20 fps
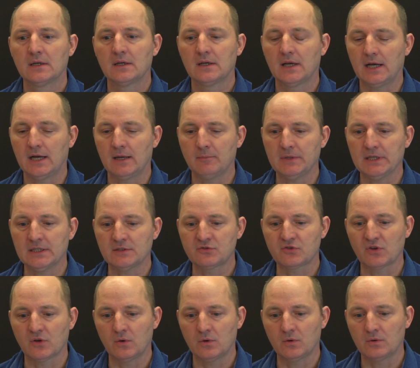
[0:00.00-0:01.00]
And
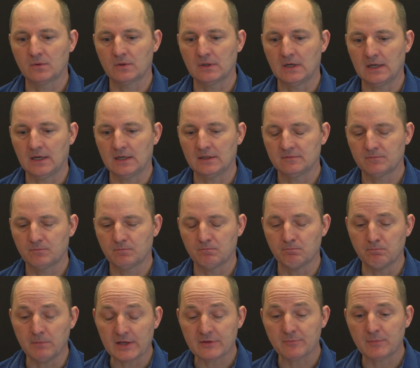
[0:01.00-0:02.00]
so
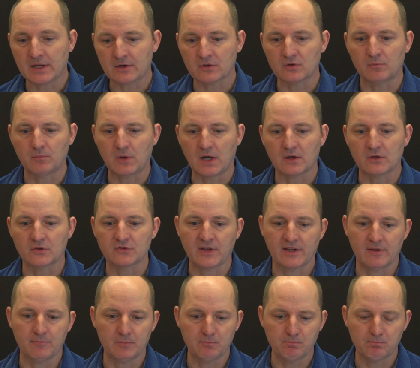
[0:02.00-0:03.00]
mathematical models
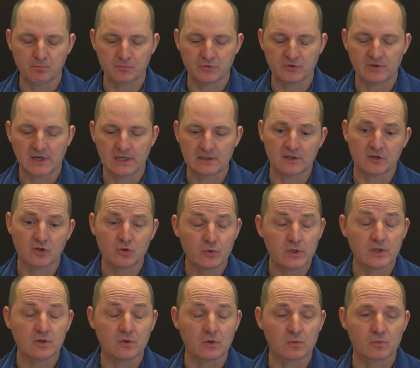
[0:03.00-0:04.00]
have provide a
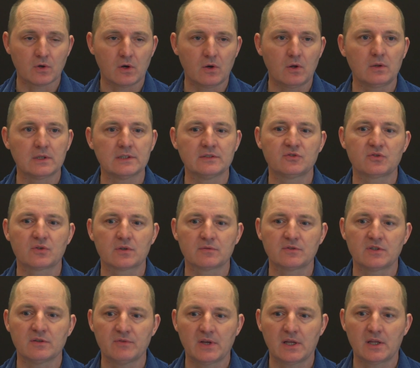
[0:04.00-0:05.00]
critical role in sort of
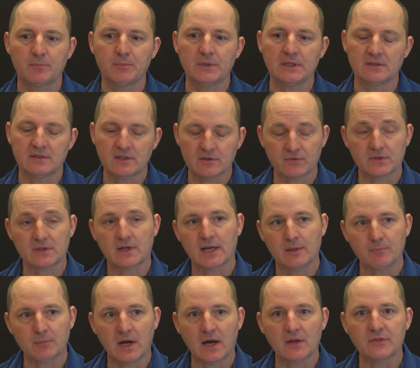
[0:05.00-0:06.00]
developing different
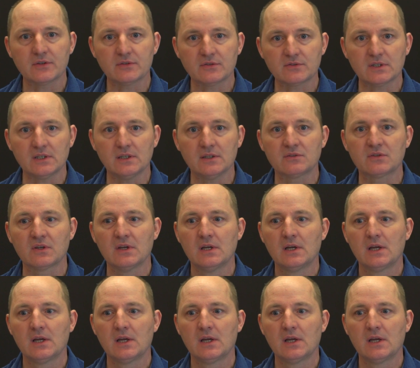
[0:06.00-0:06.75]
hypotheses